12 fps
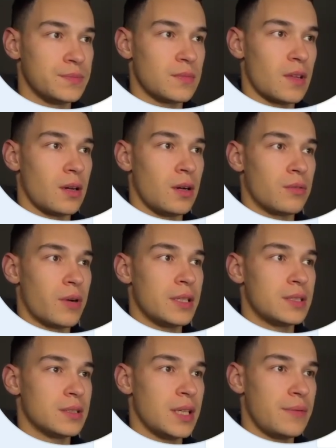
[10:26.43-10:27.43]
All right,
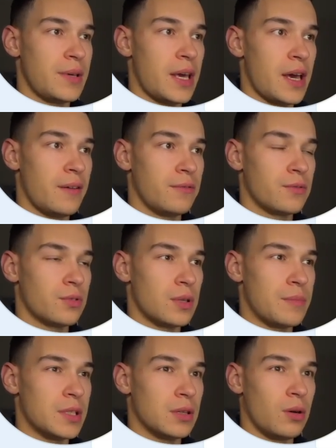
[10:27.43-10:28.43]
then we have a
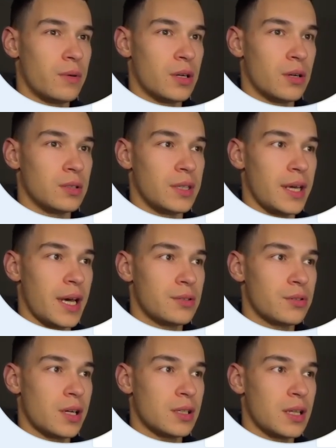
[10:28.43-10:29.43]
bit lower on the add to
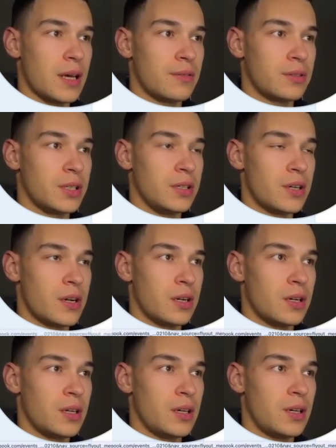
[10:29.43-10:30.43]
cart level here.
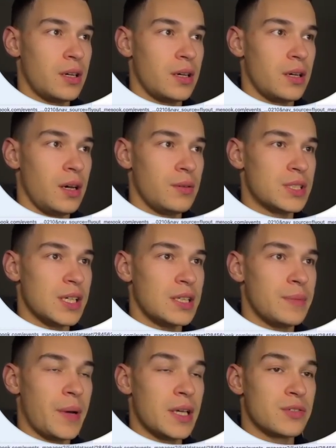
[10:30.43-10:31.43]
I would say it
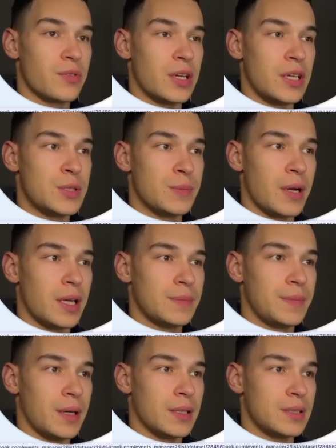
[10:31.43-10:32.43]
depends for each brand,
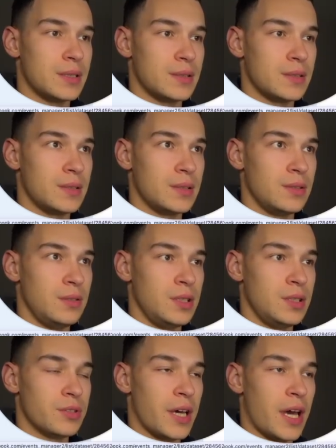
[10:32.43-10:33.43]
but you
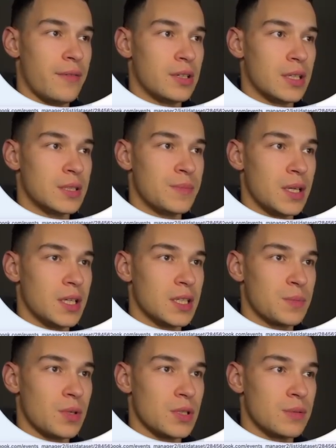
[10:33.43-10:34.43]
need to have it as big as
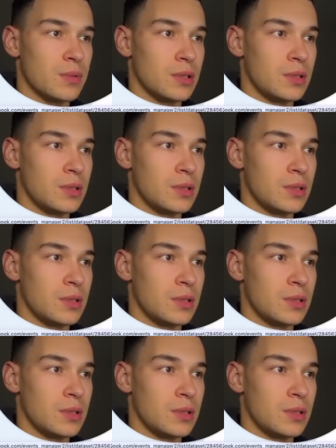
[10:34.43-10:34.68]
possible.